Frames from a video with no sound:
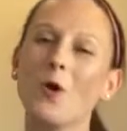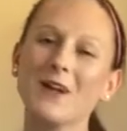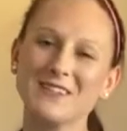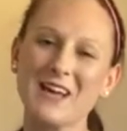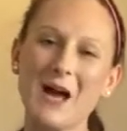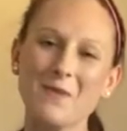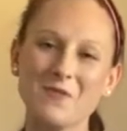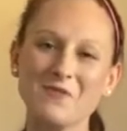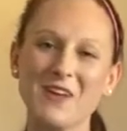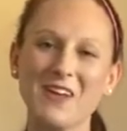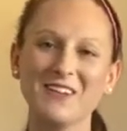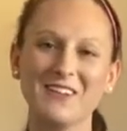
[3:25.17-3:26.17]
What type
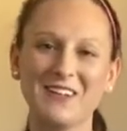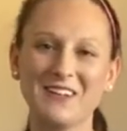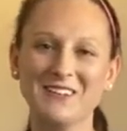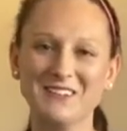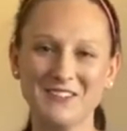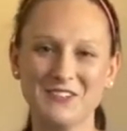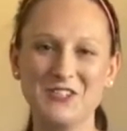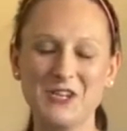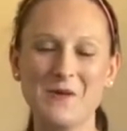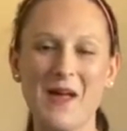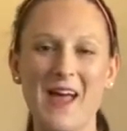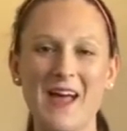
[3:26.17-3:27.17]
of healing
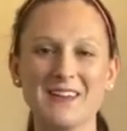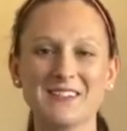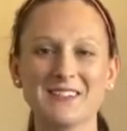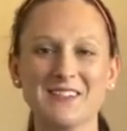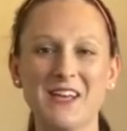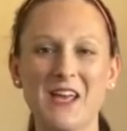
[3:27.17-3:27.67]
do you ask?